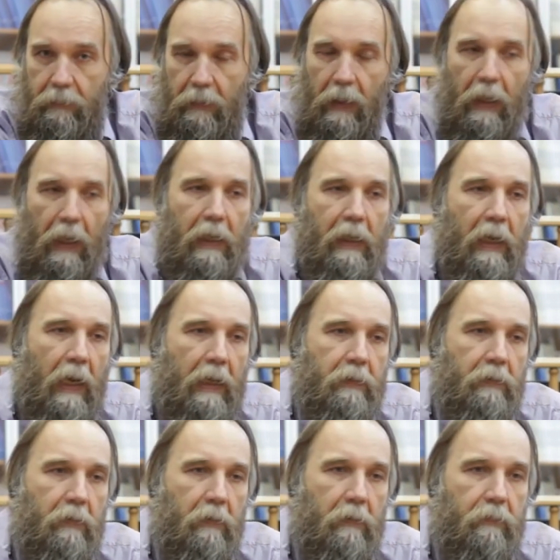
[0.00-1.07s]
a
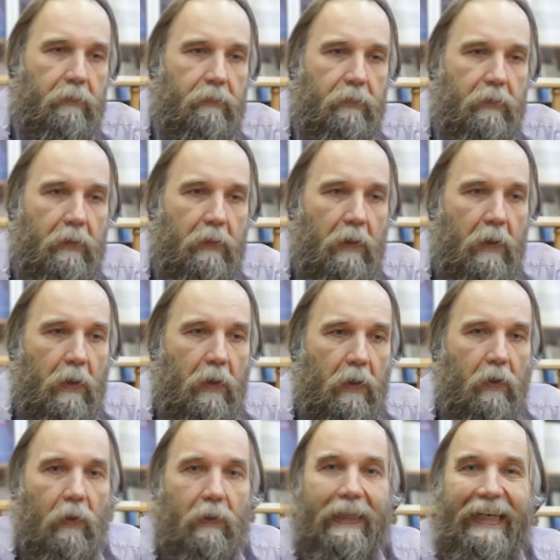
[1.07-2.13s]
kind of
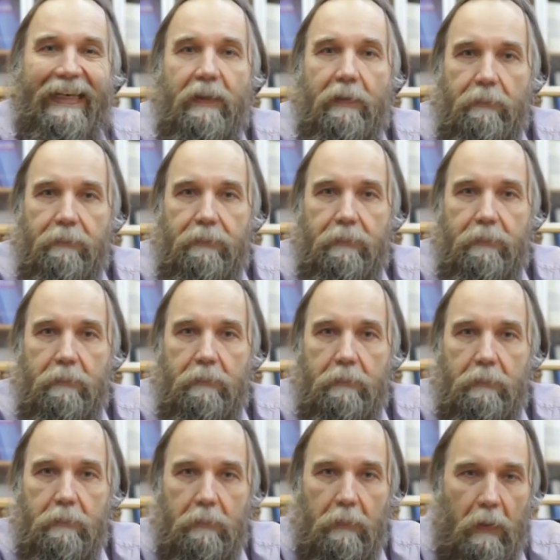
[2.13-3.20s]
collective
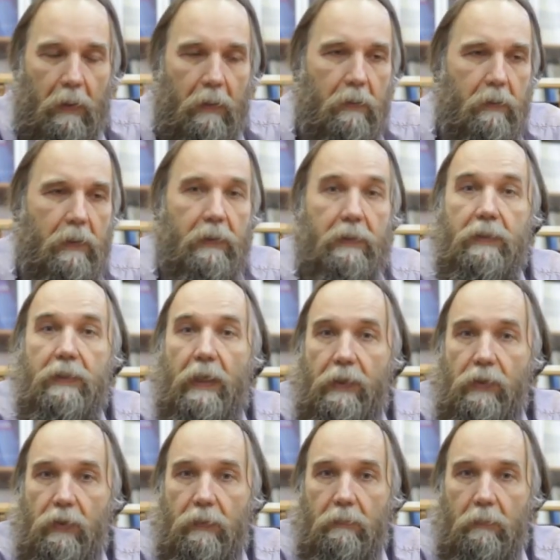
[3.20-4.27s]

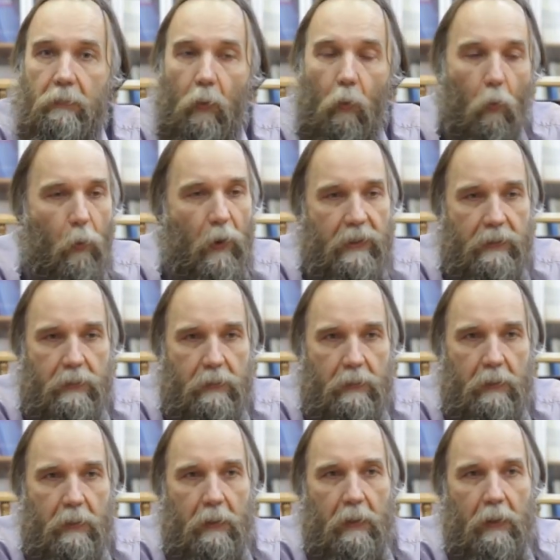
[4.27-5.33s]
organization with
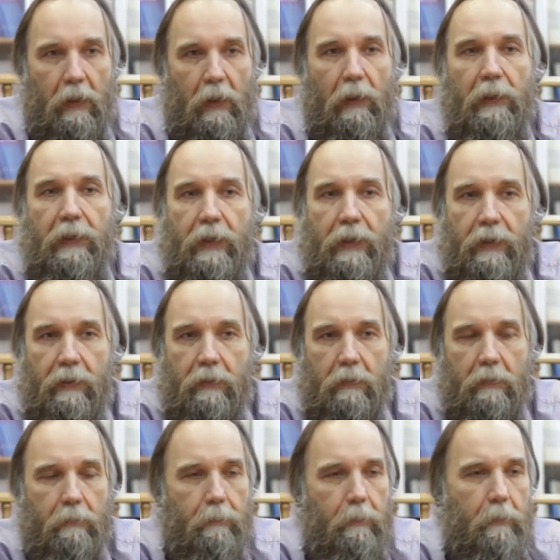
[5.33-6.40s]
clear
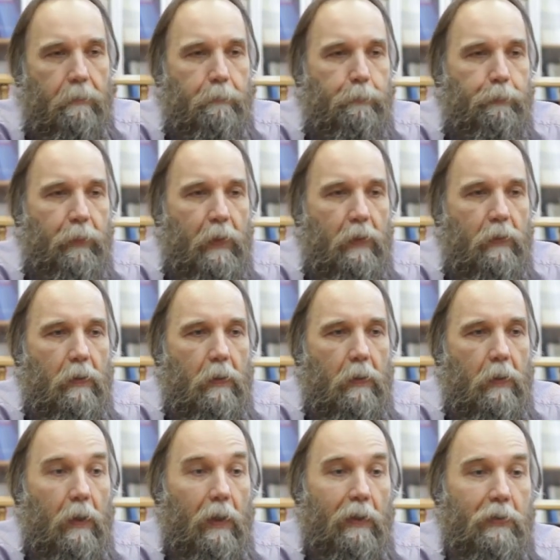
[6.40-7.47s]

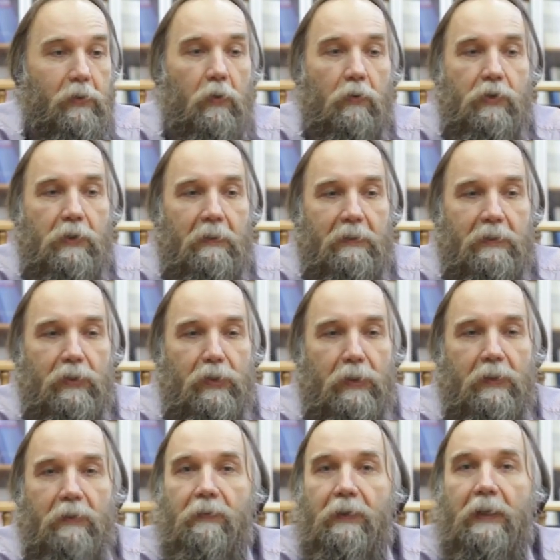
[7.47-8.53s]
social
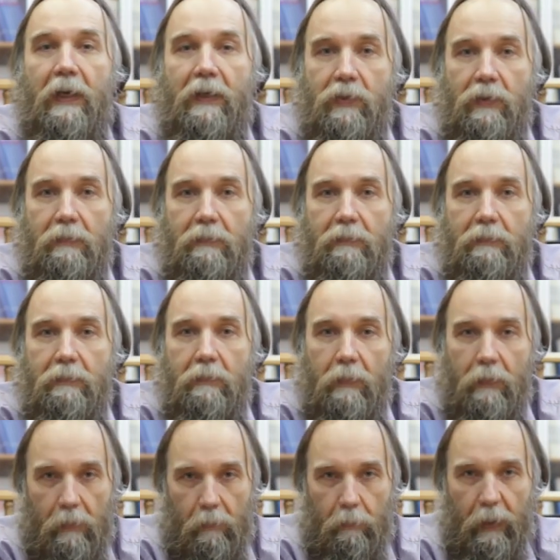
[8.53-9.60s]
stratification,
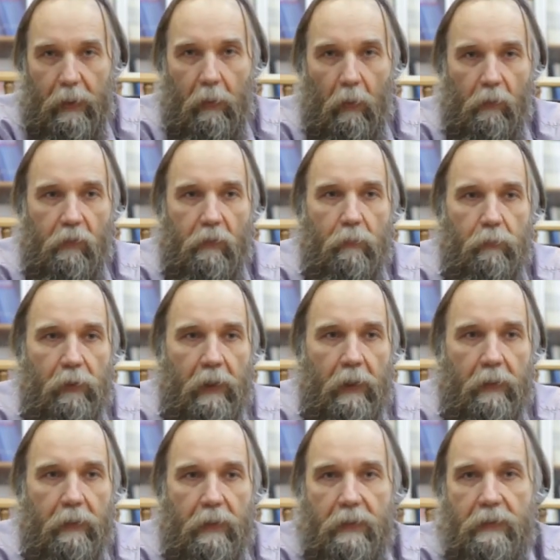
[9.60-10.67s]
because the
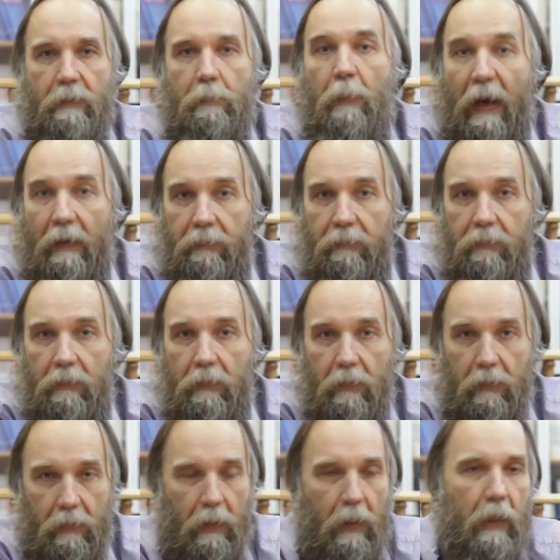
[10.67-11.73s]
brain is above
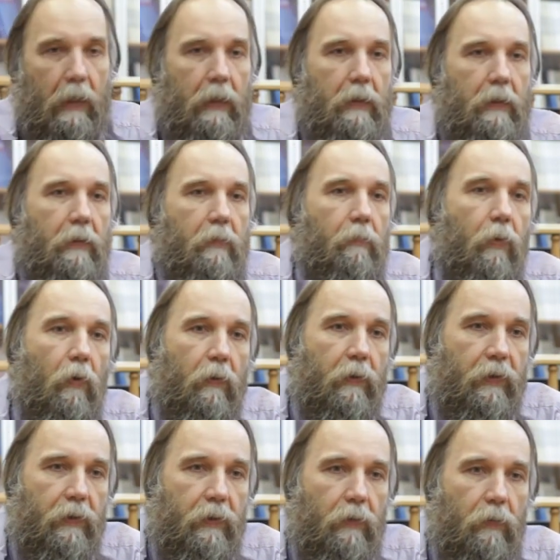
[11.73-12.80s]
and the
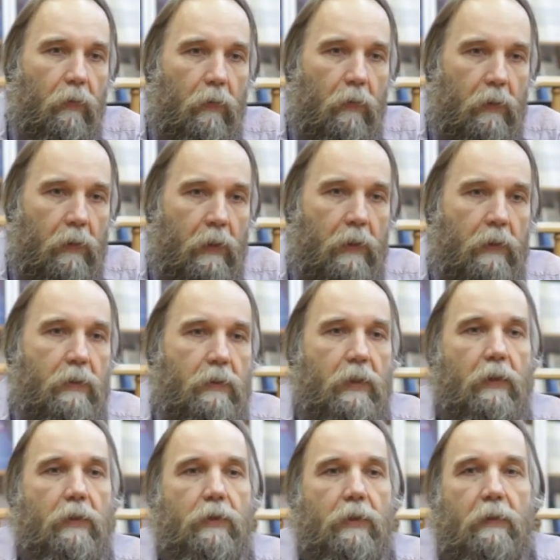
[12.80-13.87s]
body or
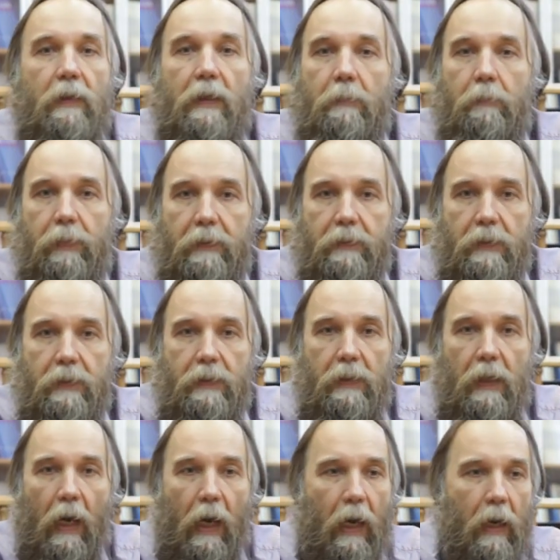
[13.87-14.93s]
sexual impulses
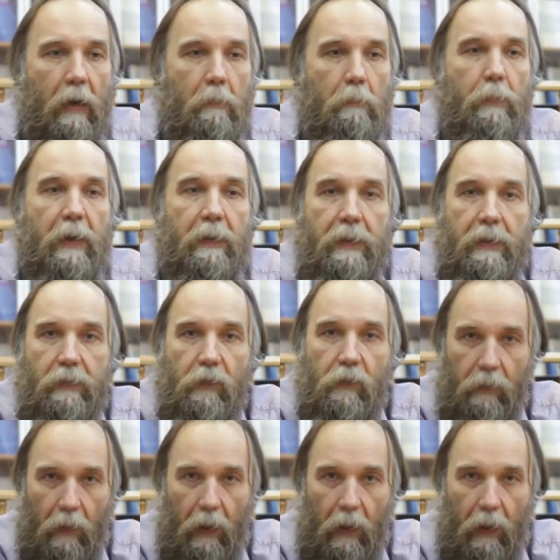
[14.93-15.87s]
are beneath,